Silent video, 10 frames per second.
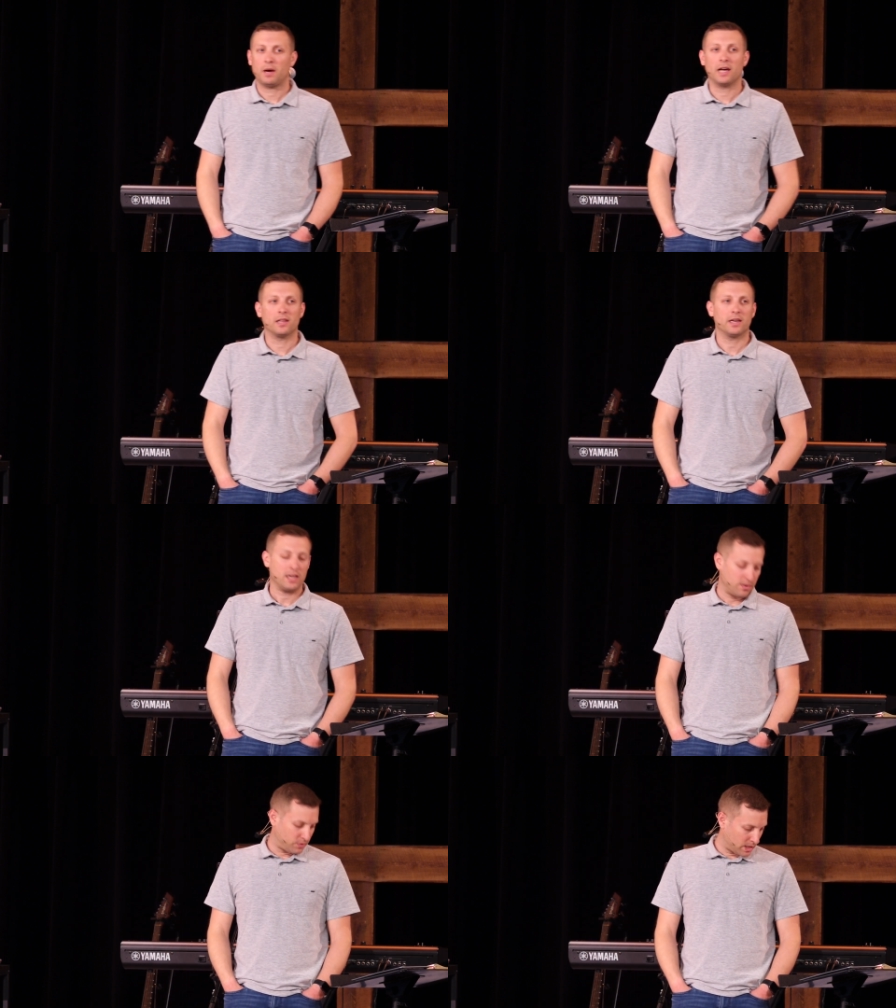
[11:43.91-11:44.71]

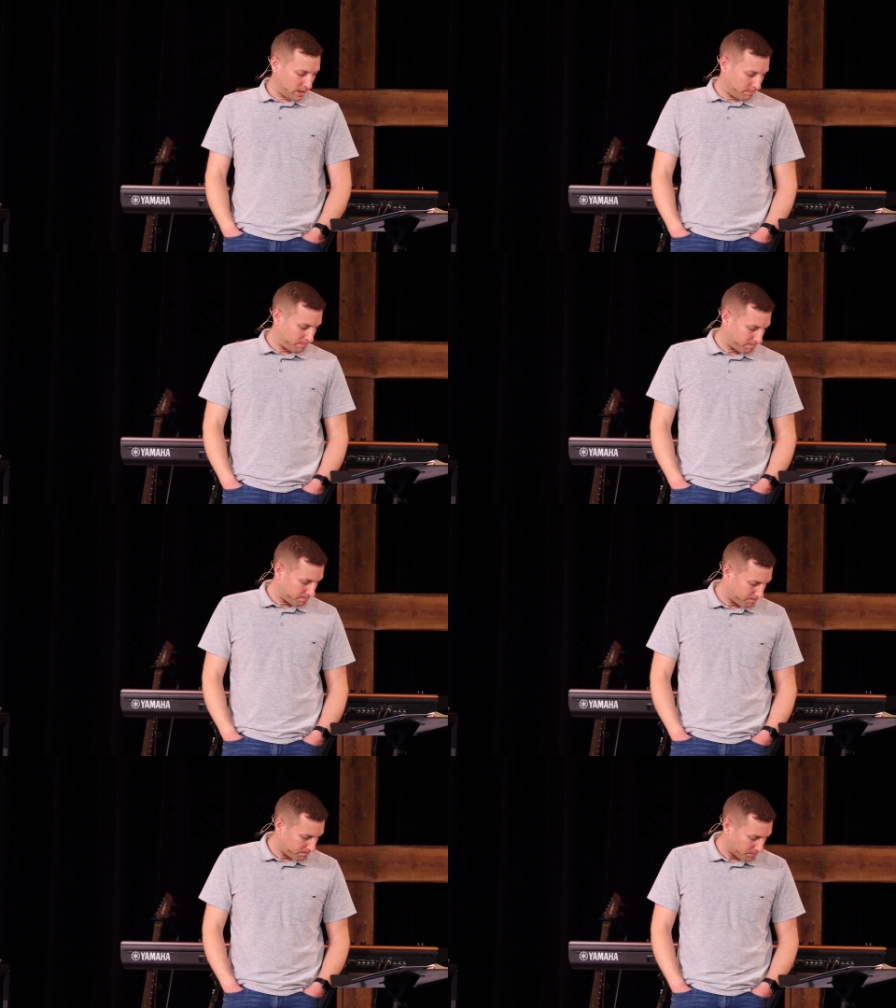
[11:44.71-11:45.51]
Pilate gives in
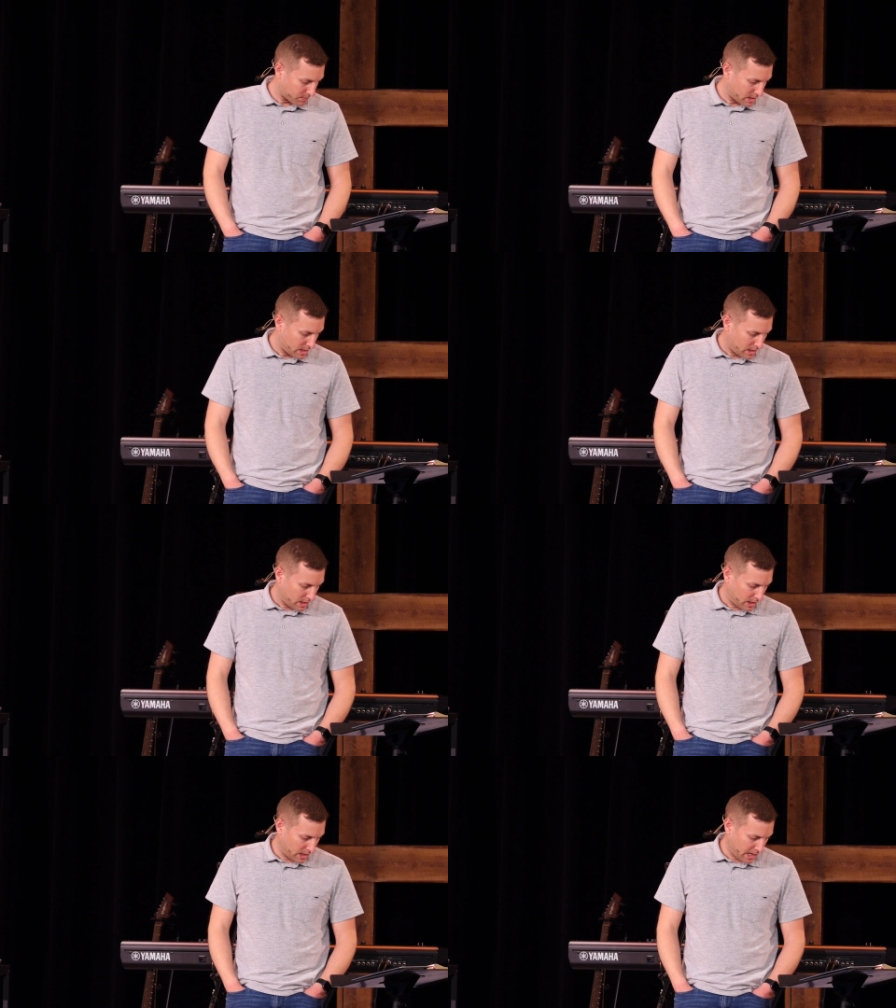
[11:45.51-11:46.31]

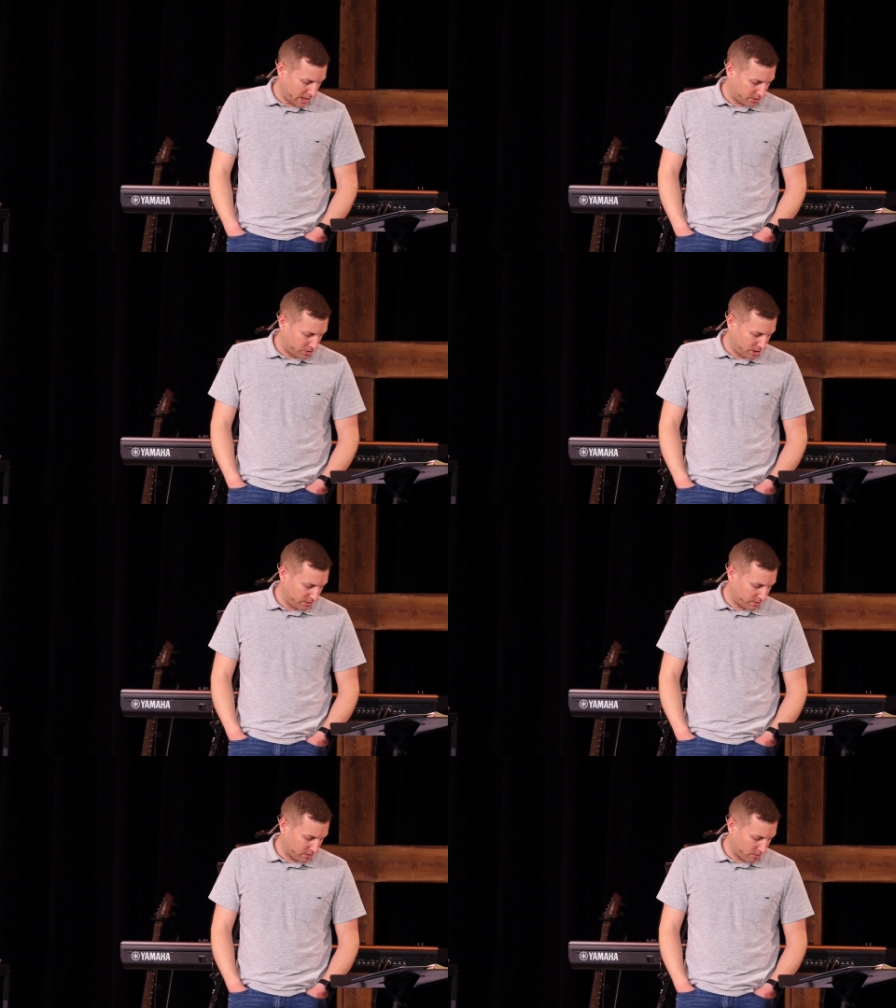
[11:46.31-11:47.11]
and he hands
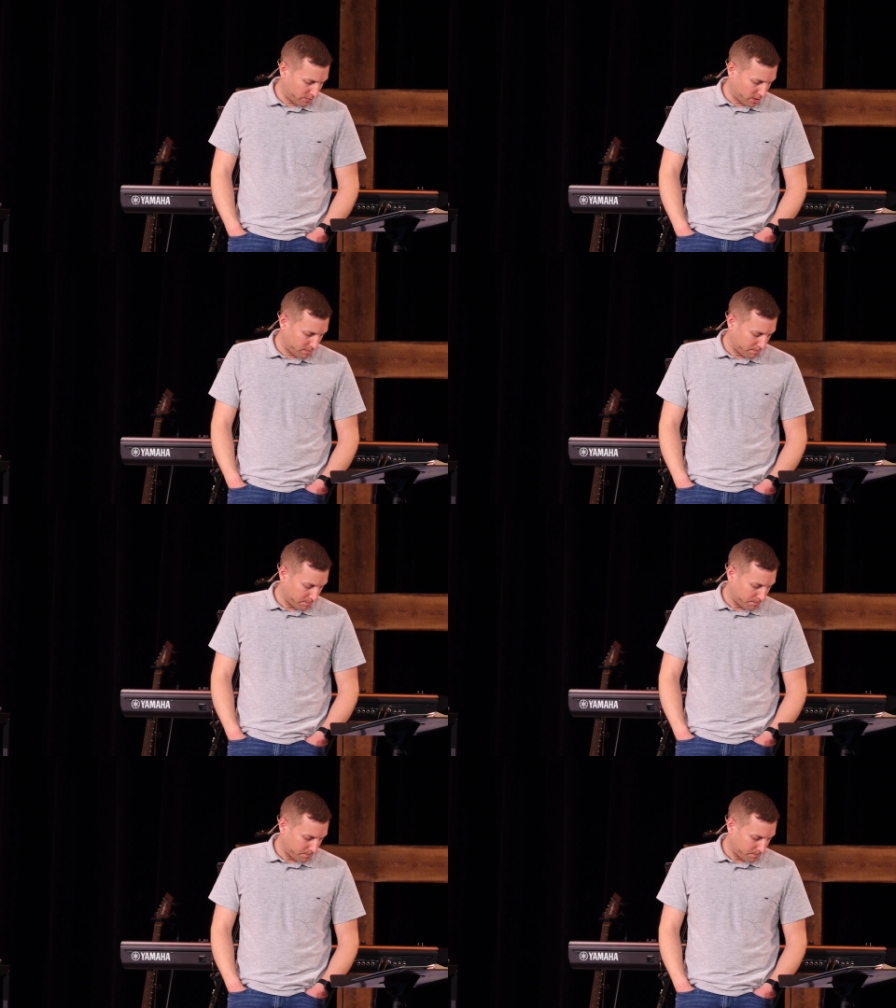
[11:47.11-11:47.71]
Jesus over.